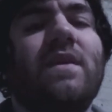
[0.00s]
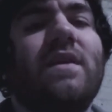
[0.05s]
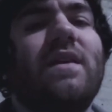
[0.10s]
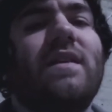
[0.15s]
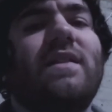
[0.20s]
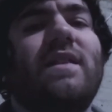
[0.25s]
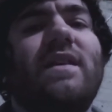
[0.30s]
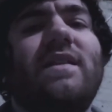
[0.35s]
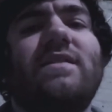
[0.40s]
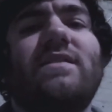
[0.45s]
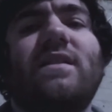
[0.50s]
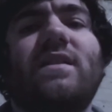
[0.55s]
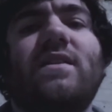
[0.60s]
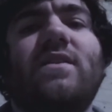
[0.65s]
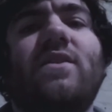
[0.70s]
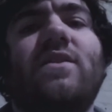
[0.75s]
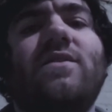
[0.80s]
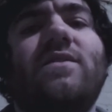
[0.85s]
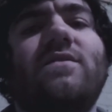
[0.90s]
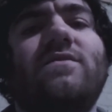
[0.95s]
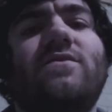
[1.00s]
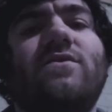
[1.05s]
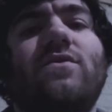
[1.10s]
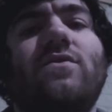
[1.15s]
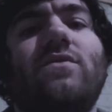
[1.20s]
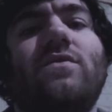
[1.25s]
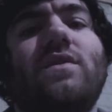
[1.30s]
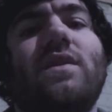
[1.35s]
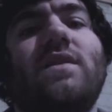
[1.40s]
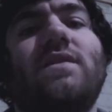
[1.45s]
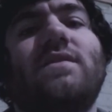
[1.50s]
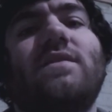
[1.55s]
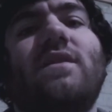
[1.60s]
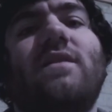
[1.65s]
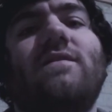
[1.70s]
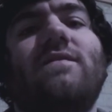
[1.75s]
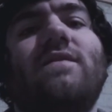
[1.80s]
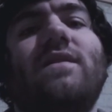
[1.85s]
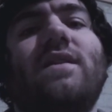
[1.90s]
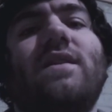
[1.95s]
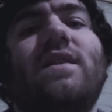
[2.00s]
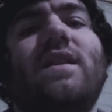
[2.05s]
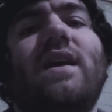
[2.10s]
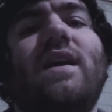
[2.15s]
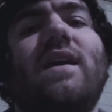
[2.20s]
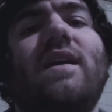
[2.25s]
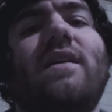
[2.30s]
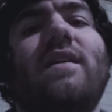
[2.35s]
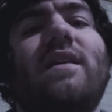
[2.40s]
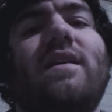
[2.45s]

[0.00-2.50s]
things like gun control and stuff like that,